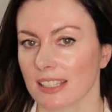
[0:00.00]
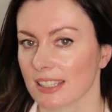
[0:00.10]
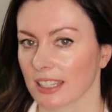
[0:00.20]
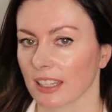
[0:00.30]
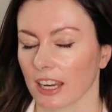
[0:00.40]

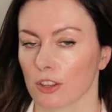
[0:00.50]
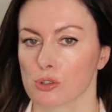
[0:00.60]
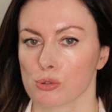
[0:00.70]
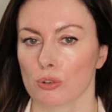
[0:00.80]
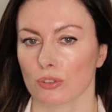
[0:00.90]
skincare
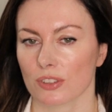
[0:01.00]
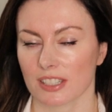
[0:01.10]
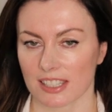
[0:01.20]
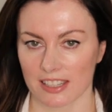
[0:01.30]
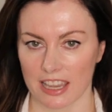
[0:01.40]
truths
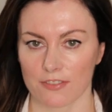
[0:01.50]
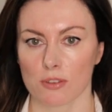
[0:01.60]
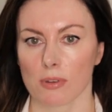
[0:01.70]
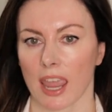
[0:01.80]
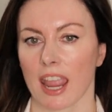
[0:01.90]
to save
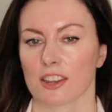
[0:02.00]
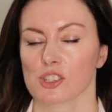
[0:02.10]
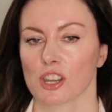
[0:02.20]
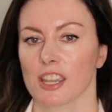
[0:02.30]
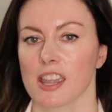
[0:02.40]
you
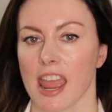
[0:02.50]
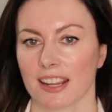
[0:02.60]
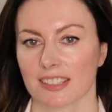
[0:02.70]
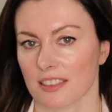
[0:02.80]
cash next.